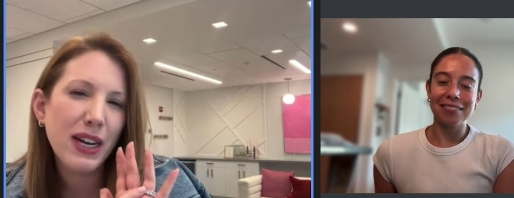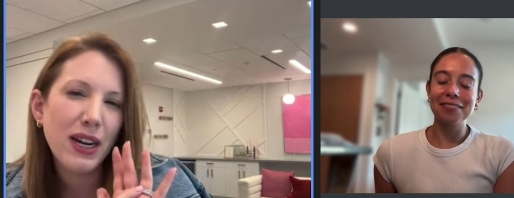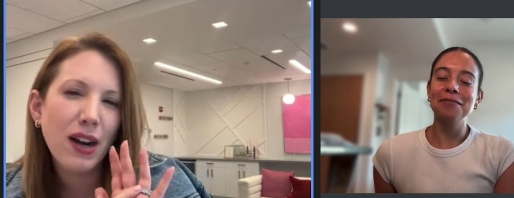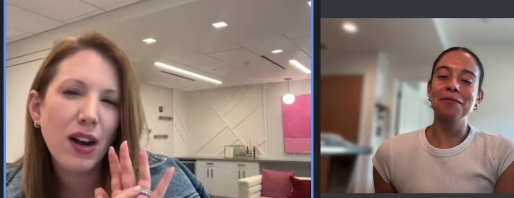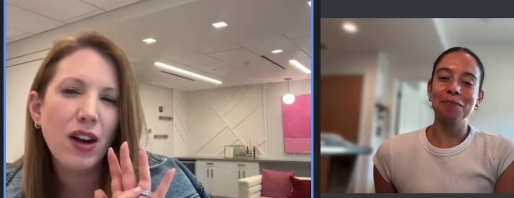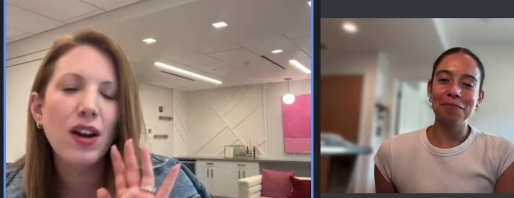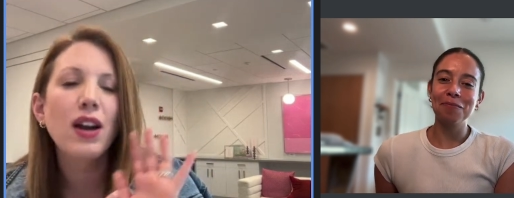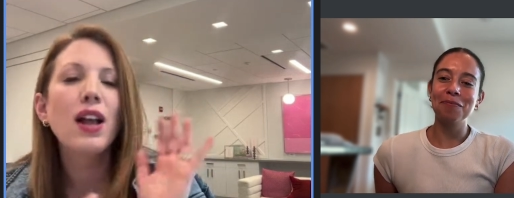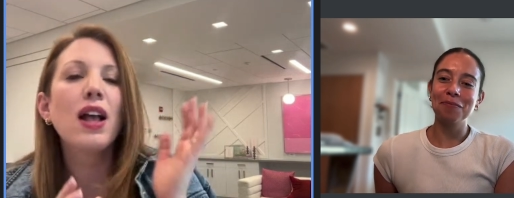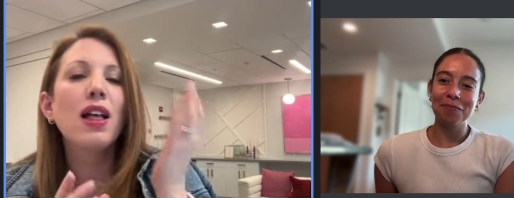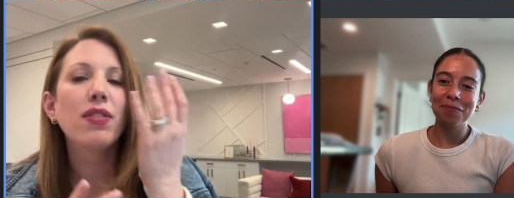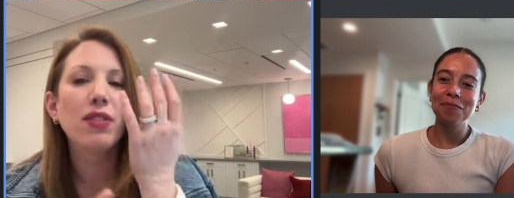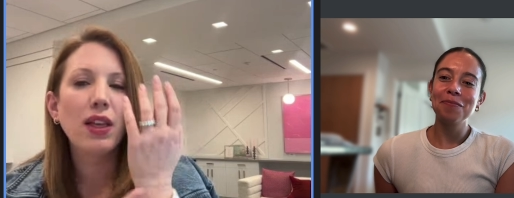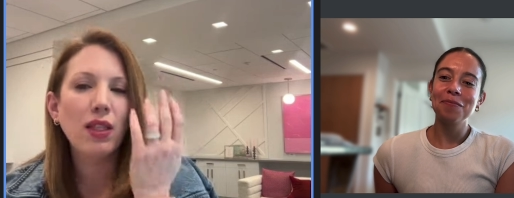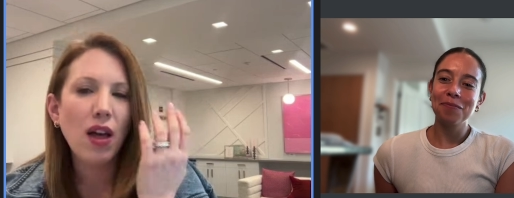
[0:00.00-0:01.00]
Speaker 1: here.
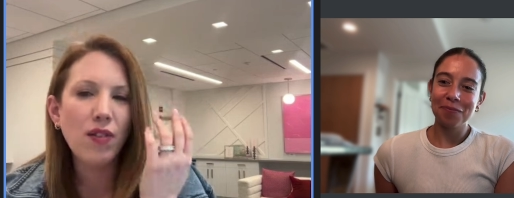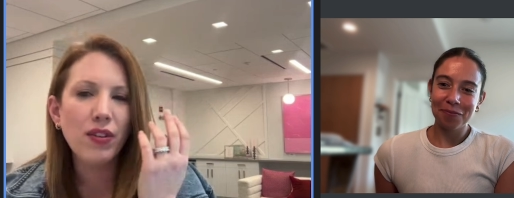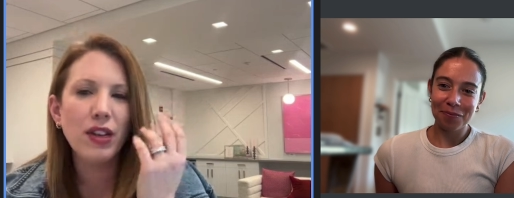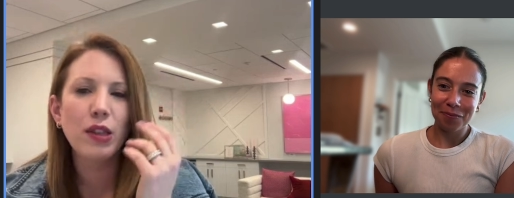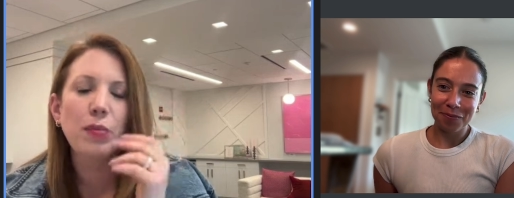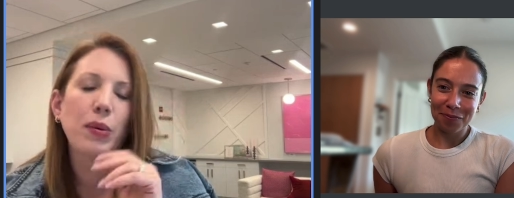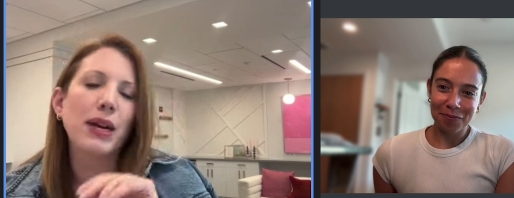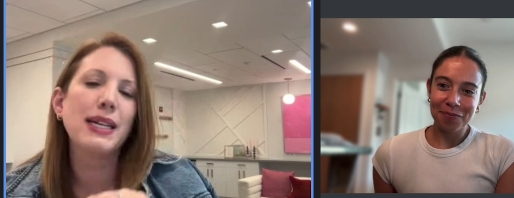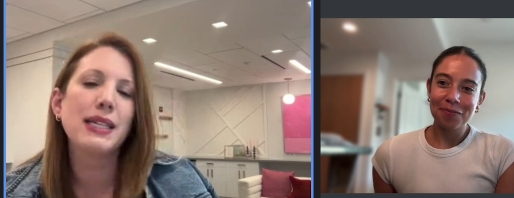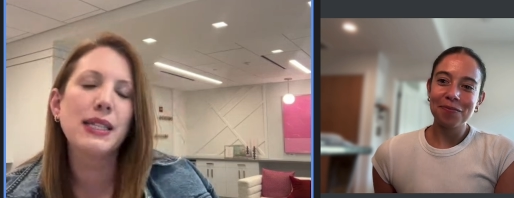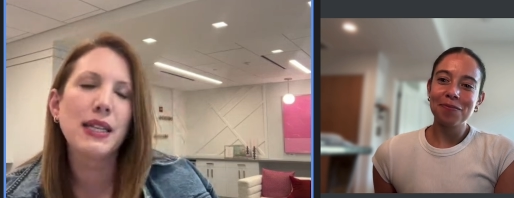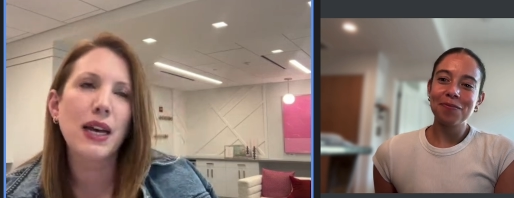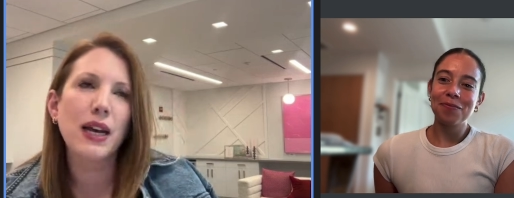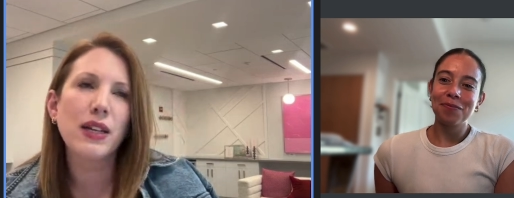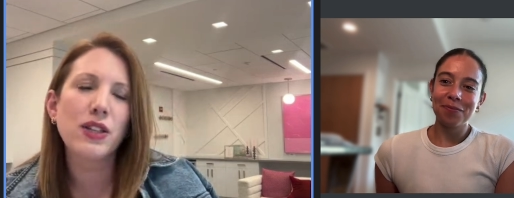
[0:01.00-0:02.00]
They love it in the
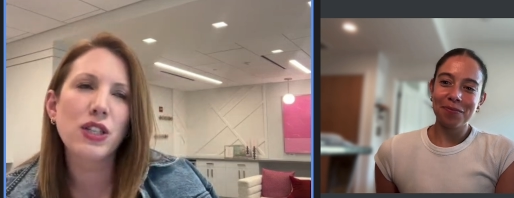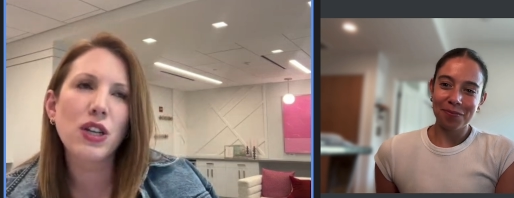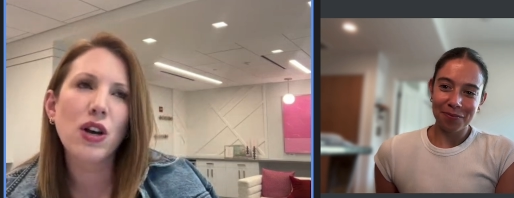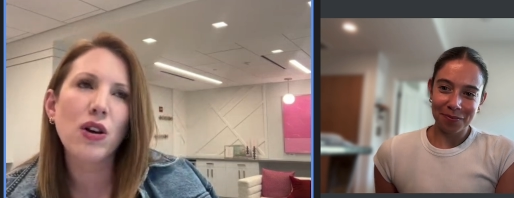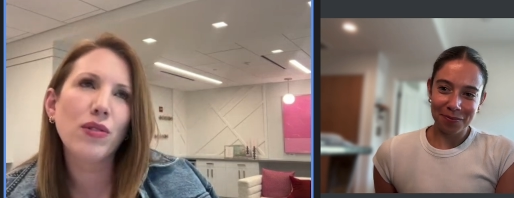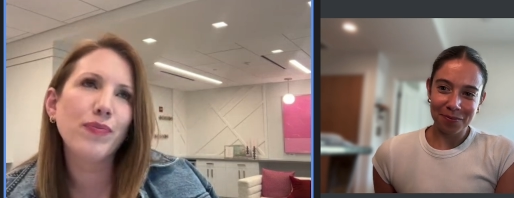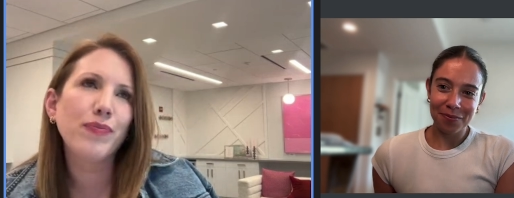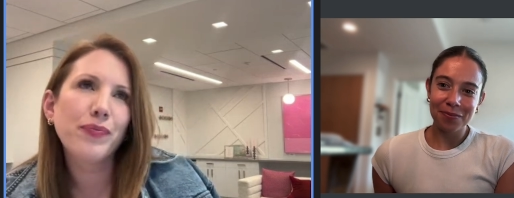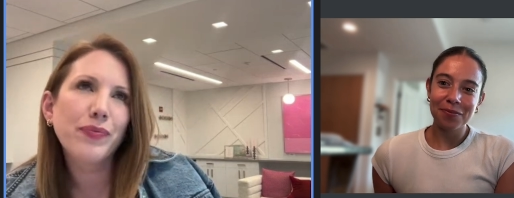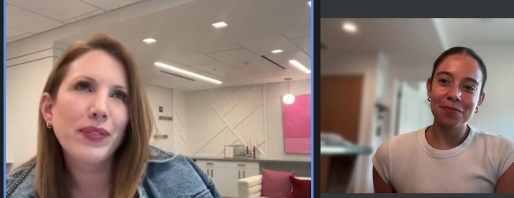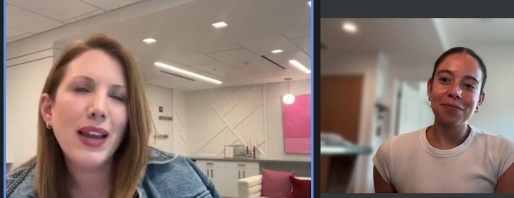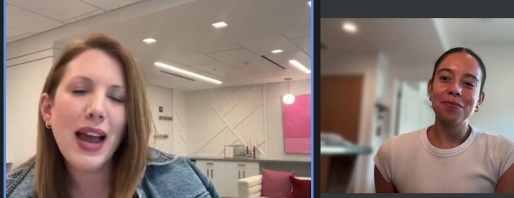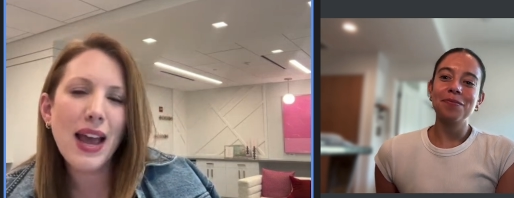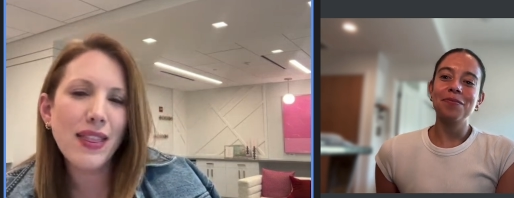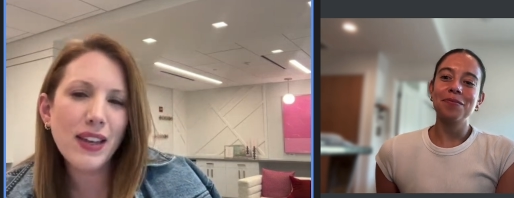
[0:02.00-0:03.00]
bracelet. And so
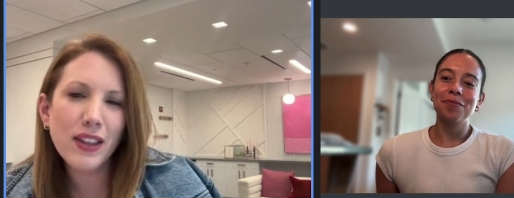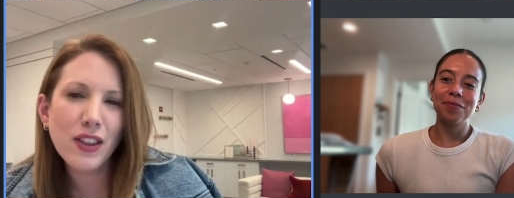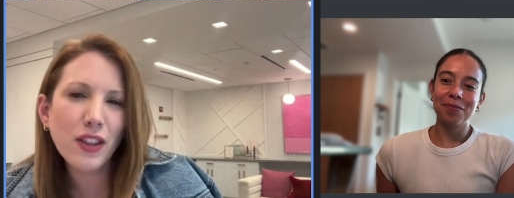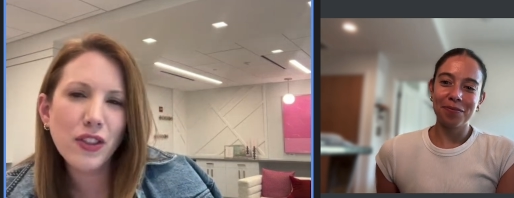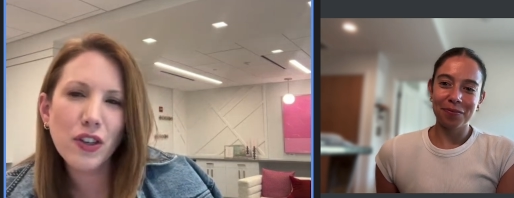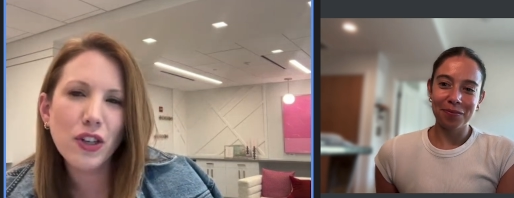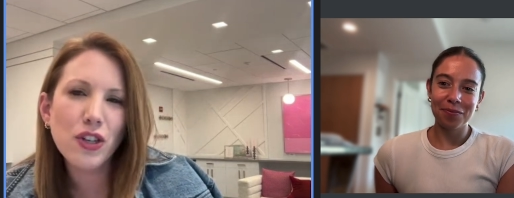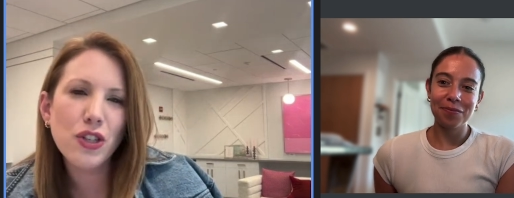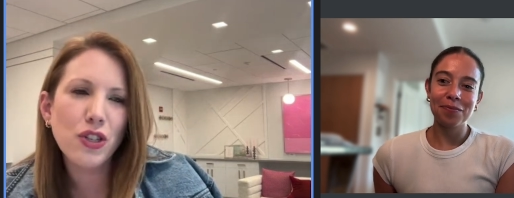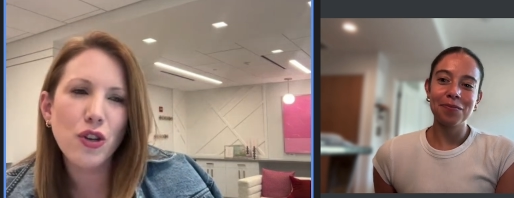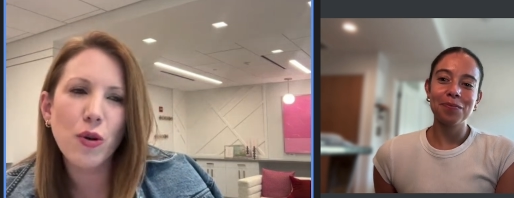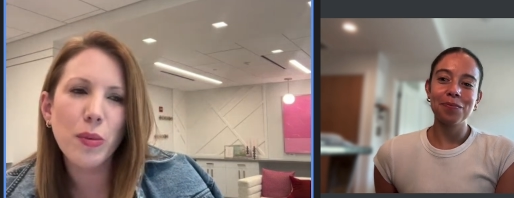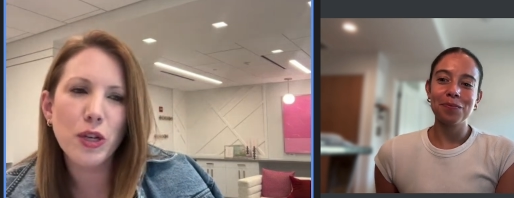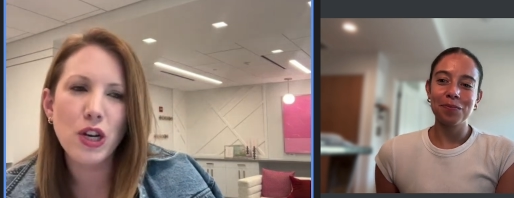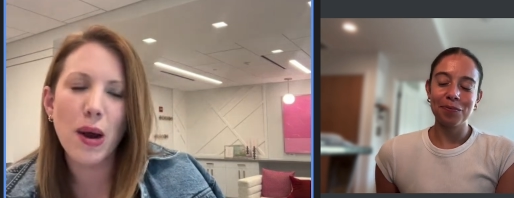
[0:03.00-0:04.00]
I think that there's
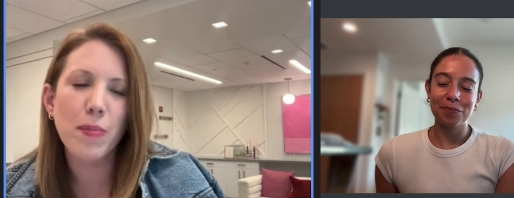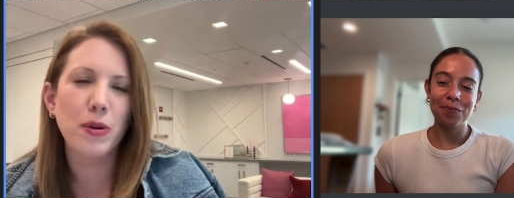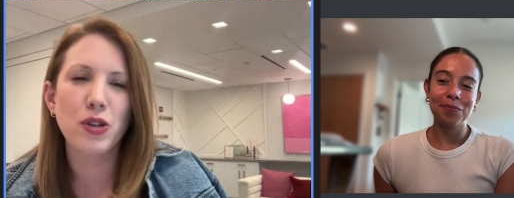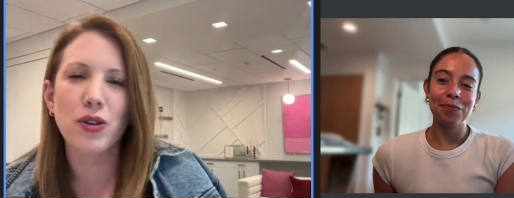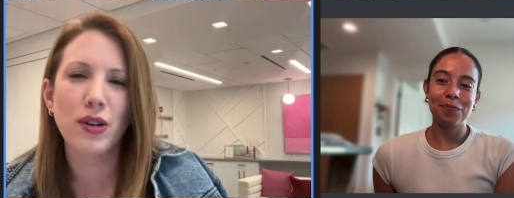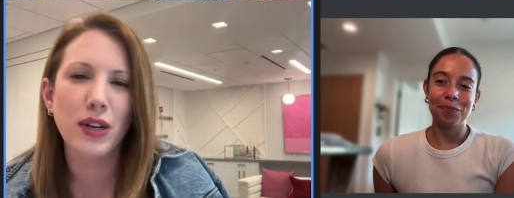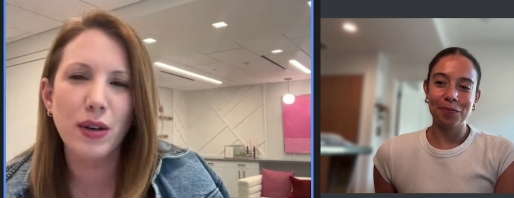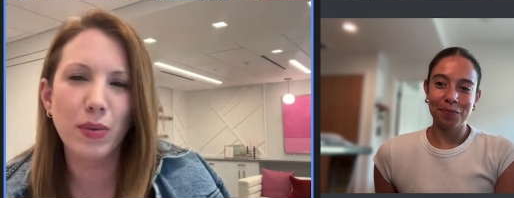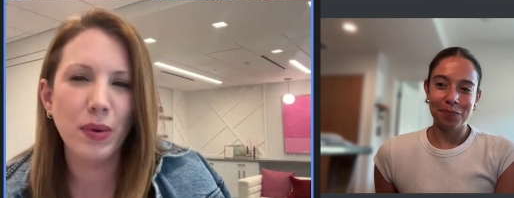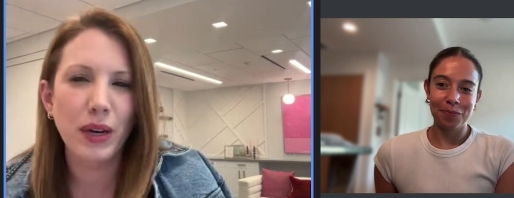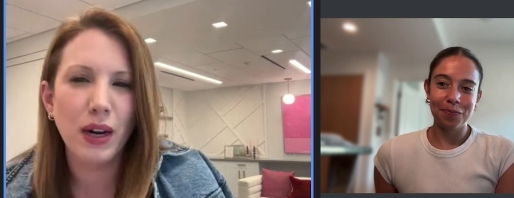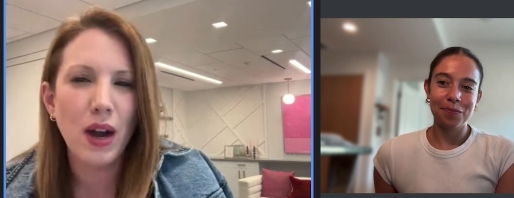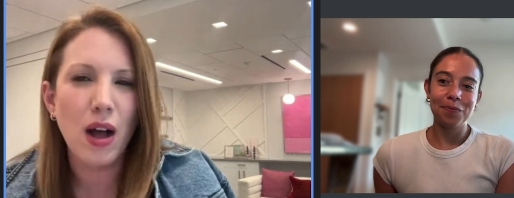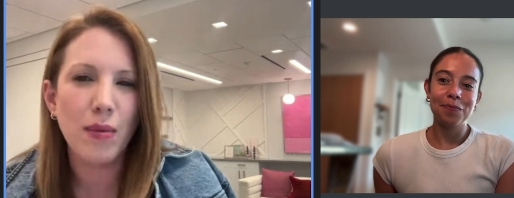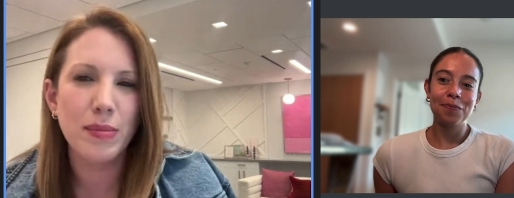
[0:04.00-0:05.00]
so much opportunity when
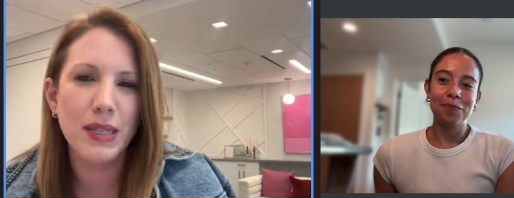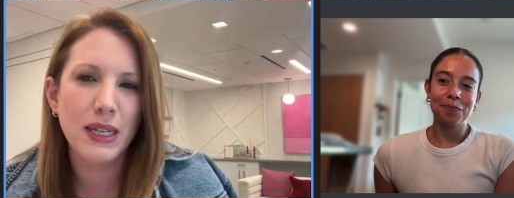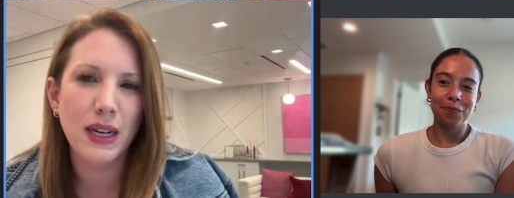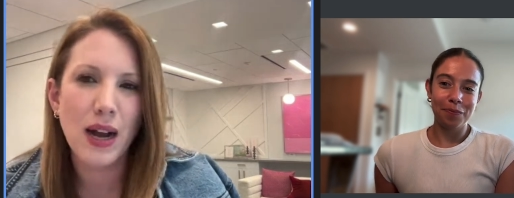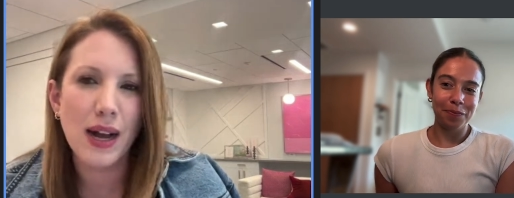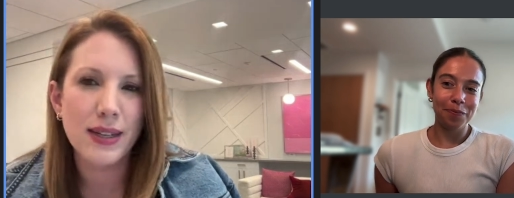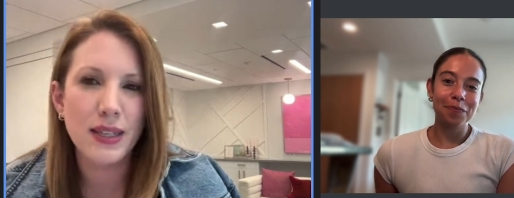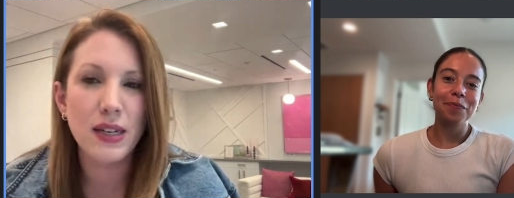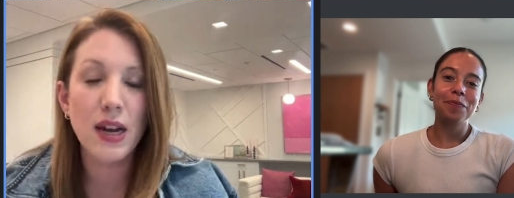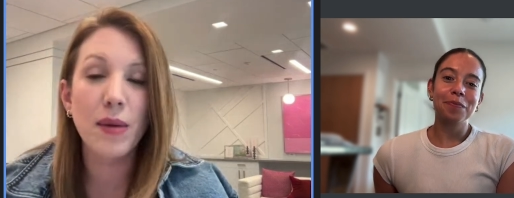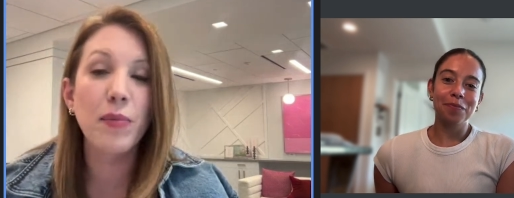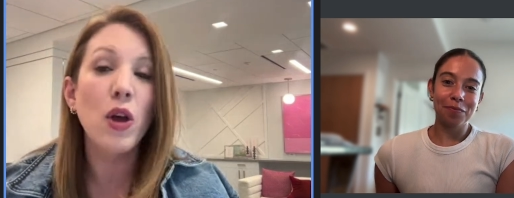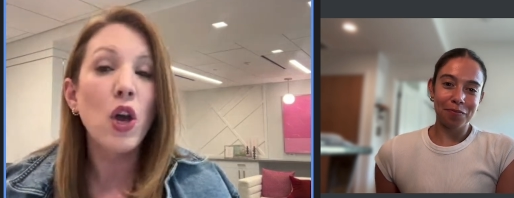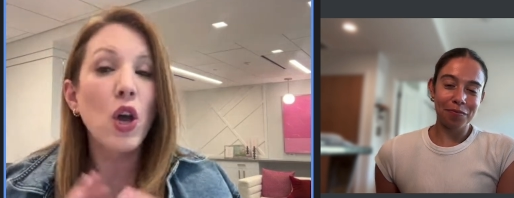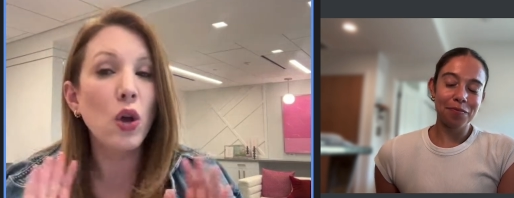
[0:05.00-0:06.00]
it comes to
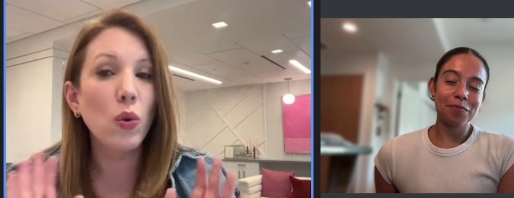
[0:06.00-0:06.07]
custom.